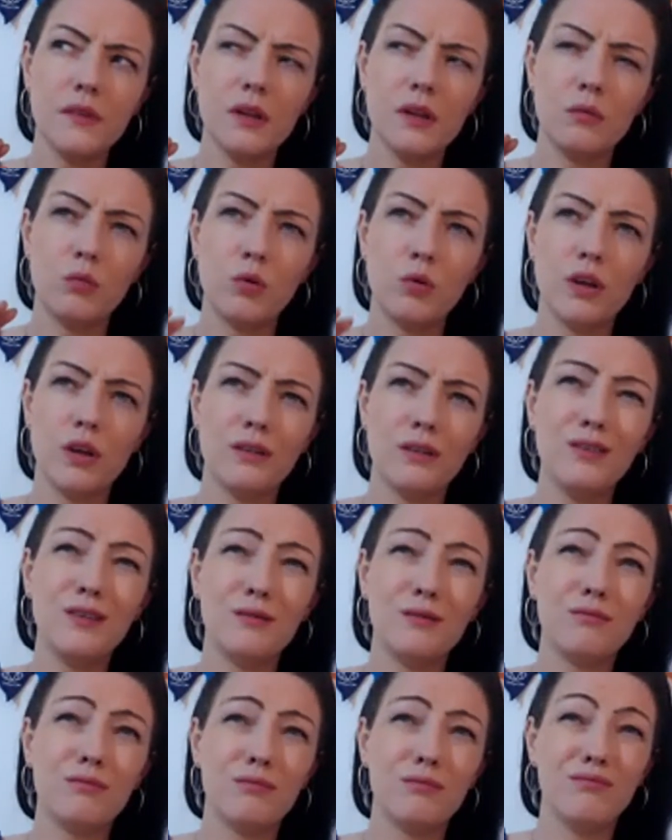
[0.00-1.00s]

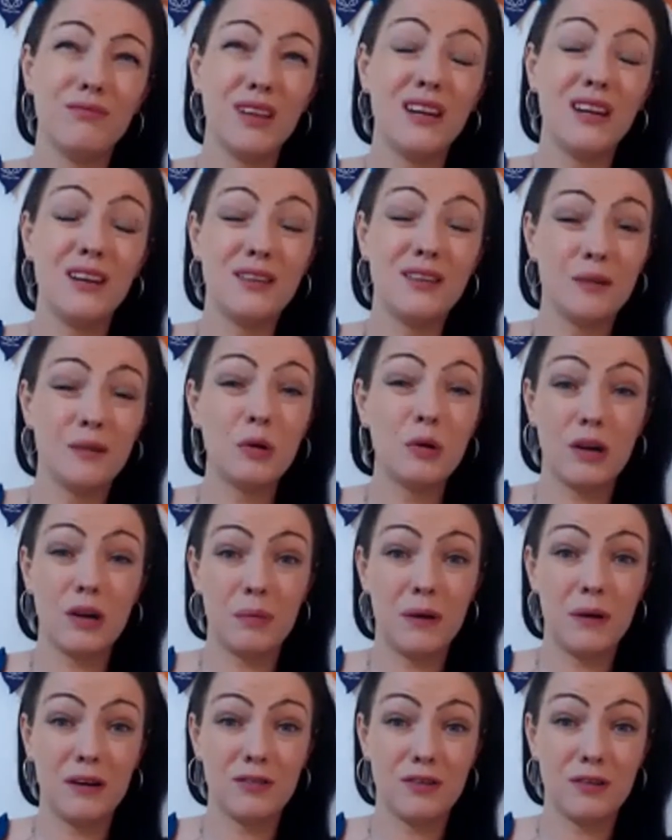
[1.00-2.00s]
they need to book a
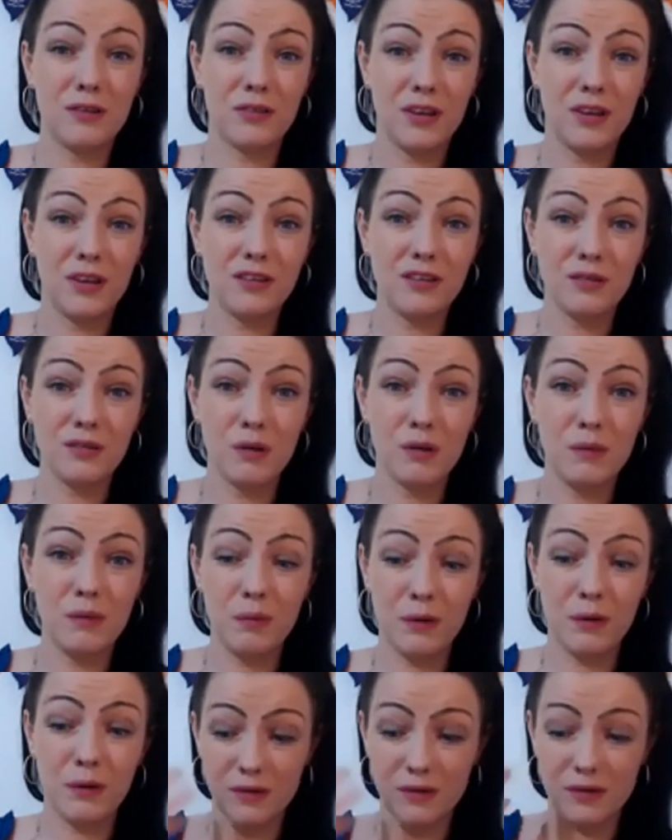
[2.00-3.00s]
personal session with me
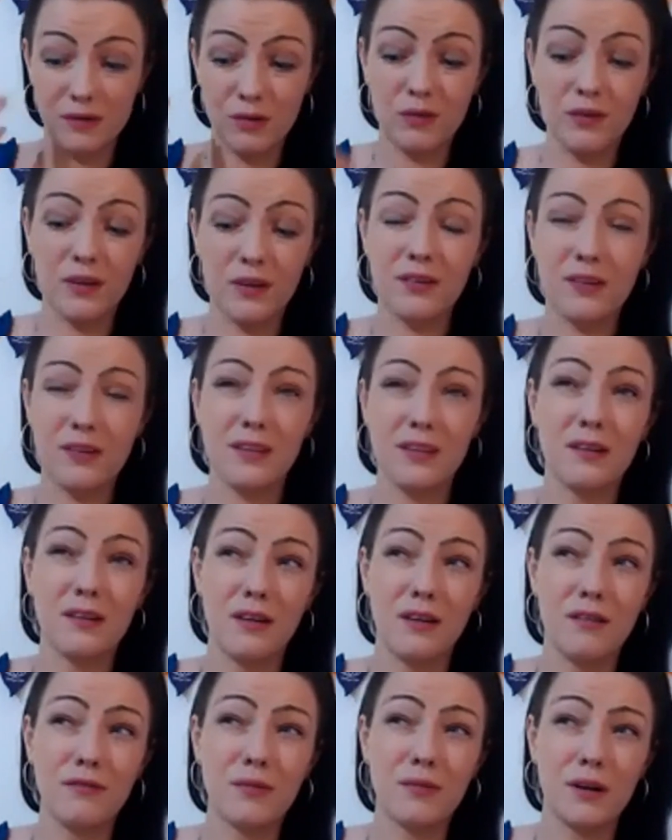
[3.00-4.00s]
because obviously their
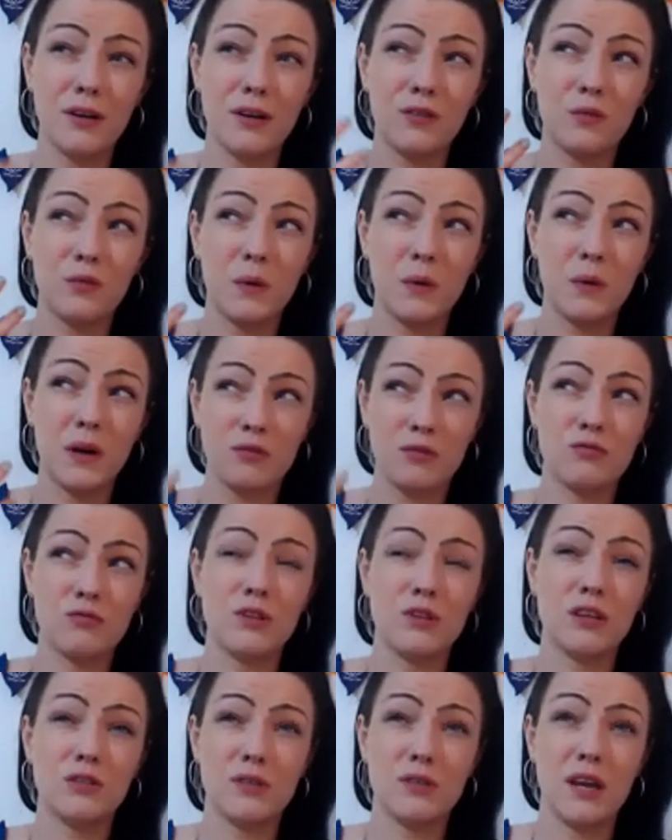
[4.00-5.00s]
loved one in spirit was
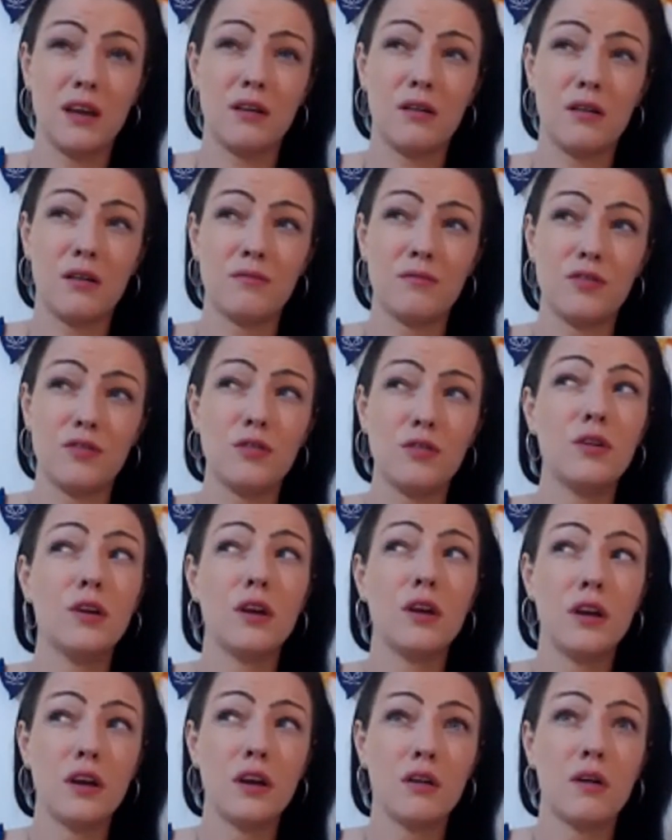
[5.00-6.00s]
really trying to come through
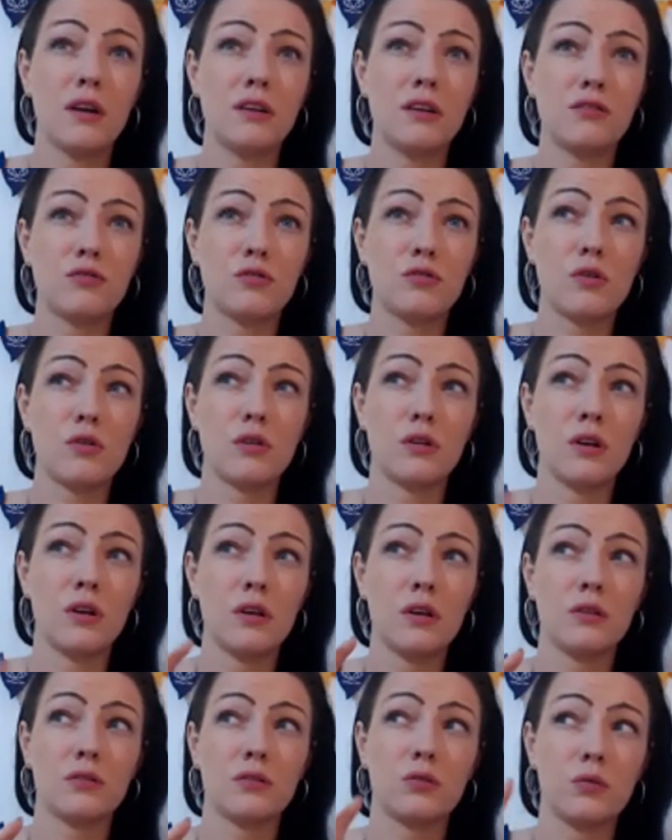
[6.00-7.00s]
quite strong.
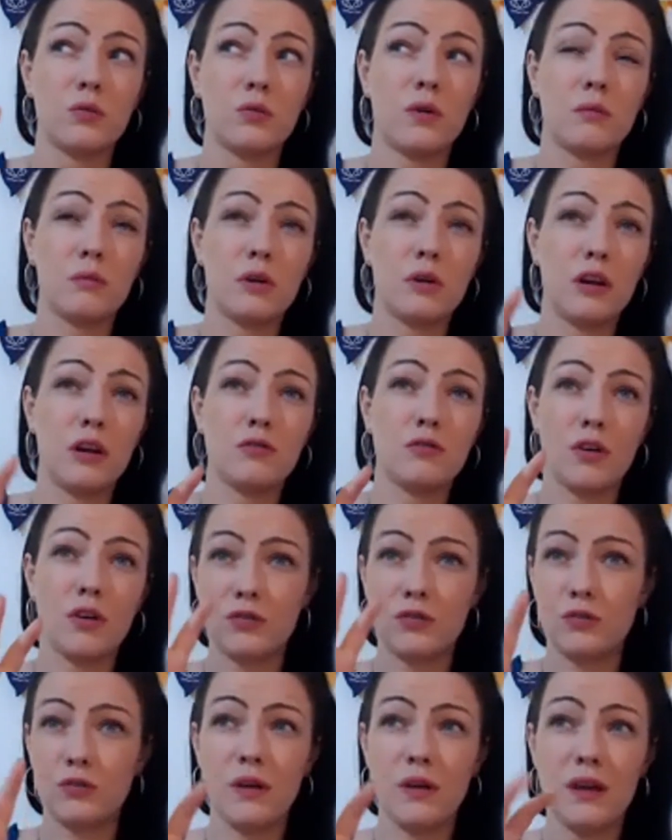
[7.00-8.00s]
So I'm going to trust
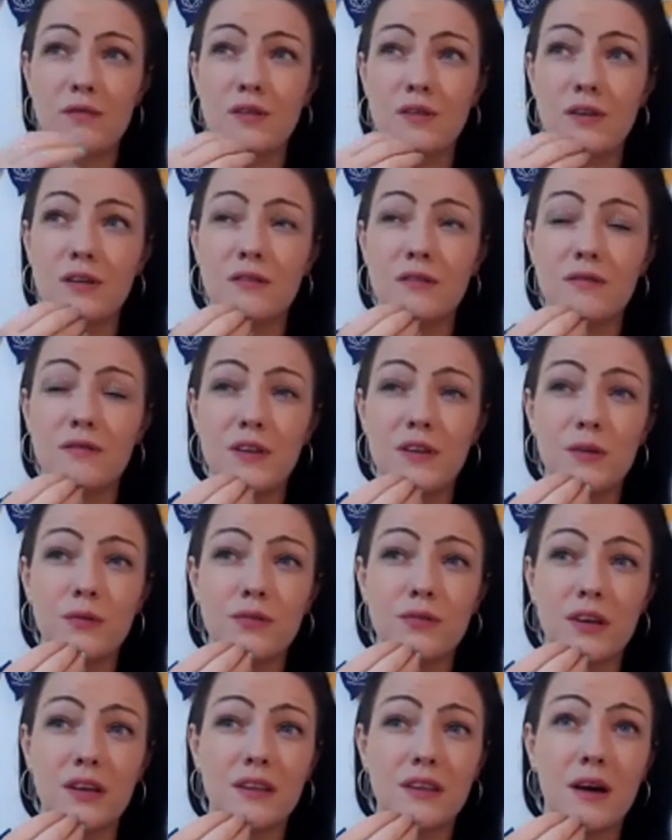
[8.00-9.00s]
that whoever feels
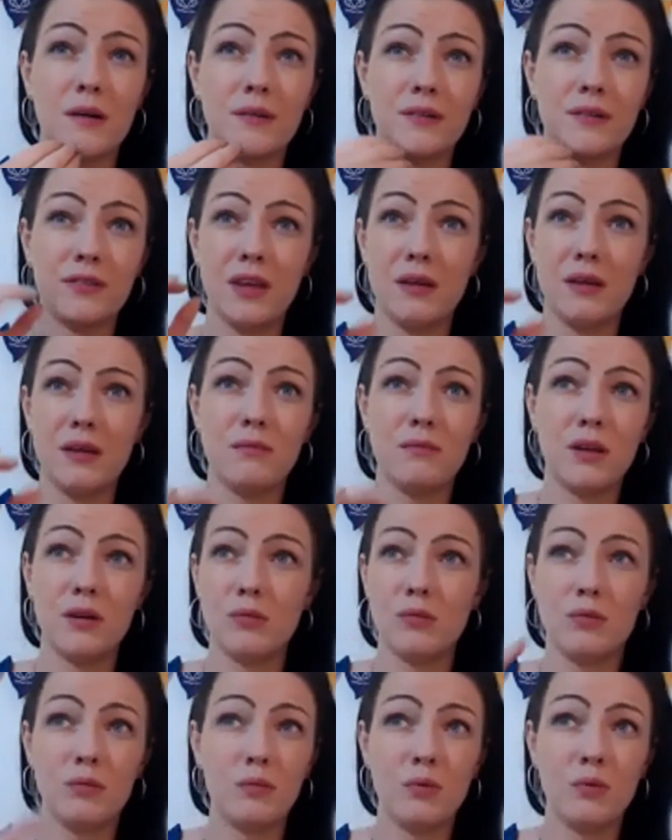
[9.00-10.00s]
like that was them, you
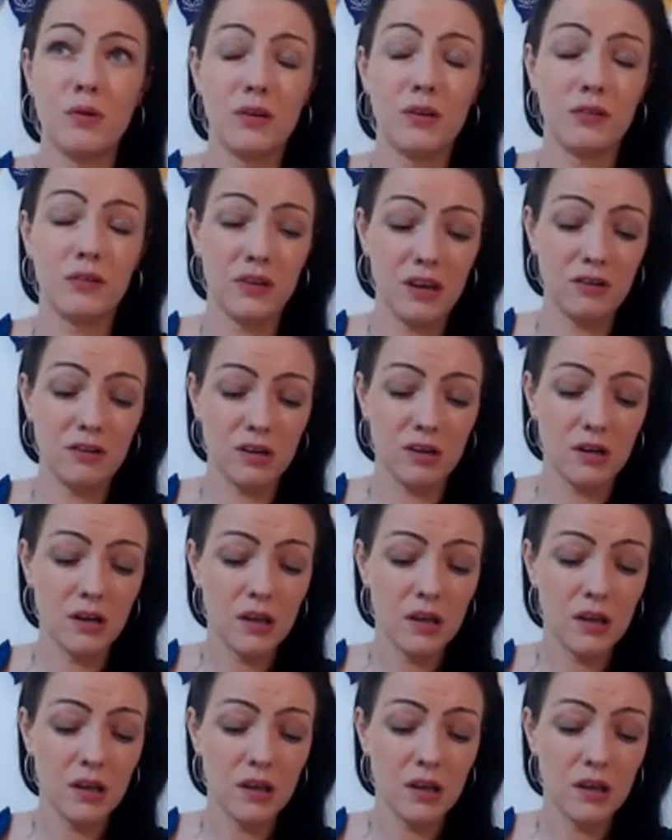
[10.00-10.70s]
know, book a session.